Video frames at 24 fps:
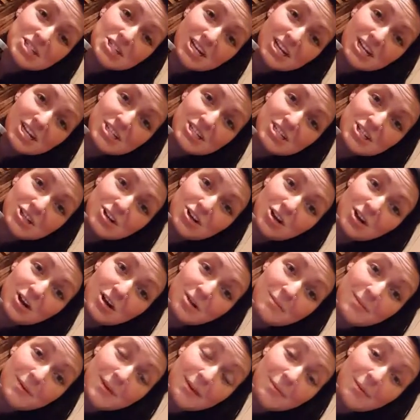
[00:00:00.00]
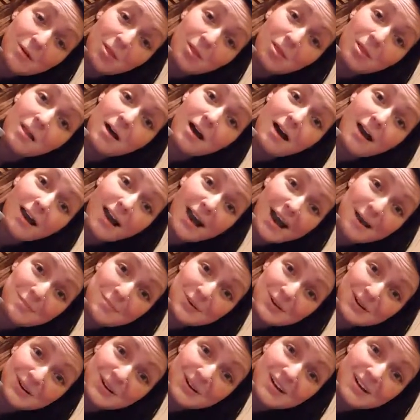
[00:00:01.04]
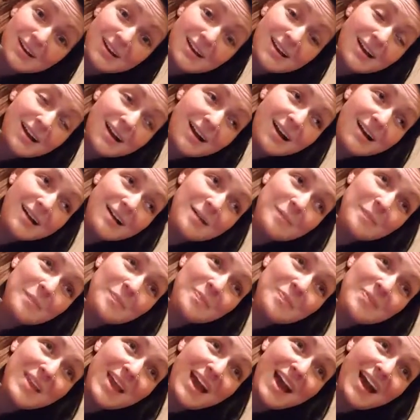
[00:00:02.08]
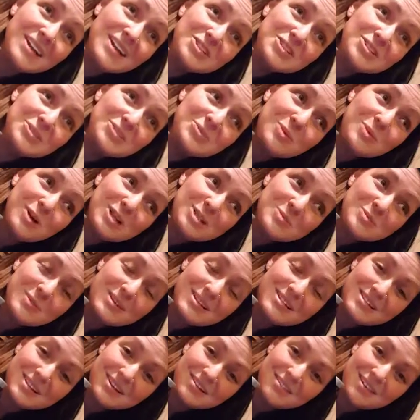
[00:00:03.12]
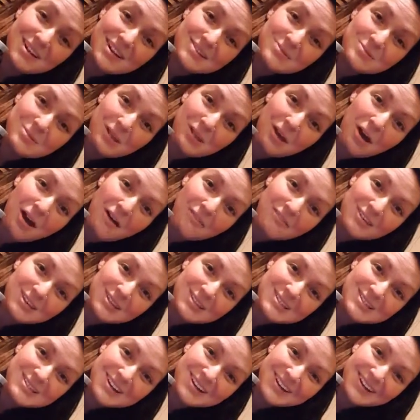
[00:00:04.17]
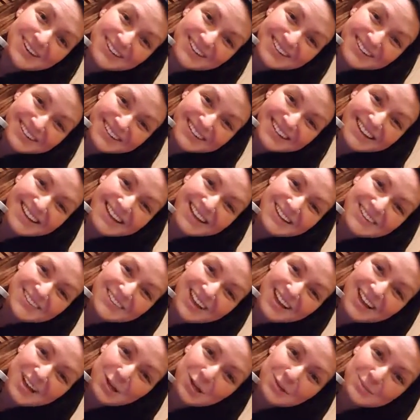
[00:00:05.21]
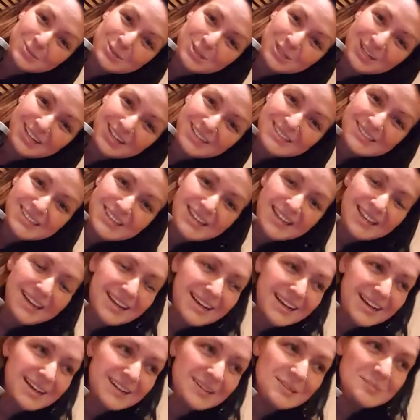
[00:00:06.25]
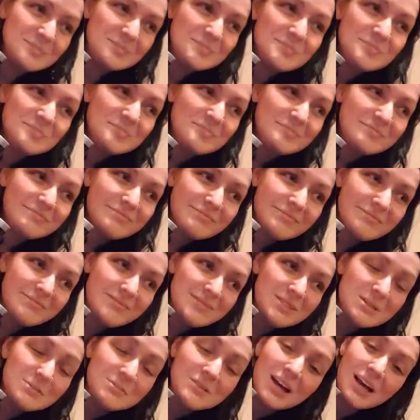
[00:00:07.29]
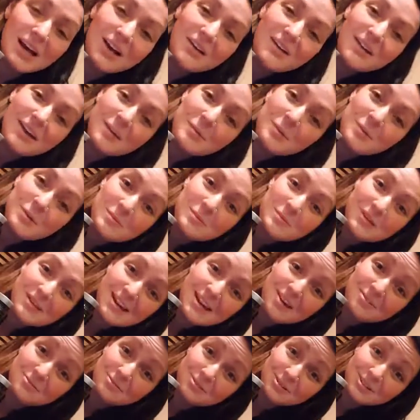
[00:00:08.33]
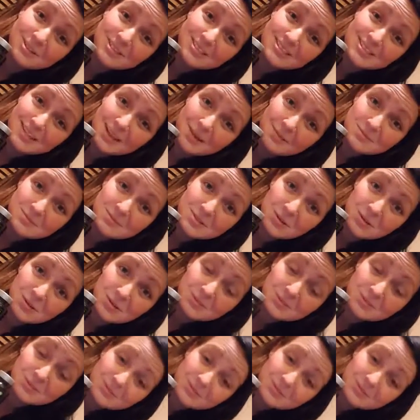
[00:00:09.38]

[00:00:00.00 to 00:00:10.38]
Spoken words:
going to change and you're going to be a lot happier. I do watch my sunrise with coffee, so if that helps you guys. But okay, I'm going to bed now for real this time. So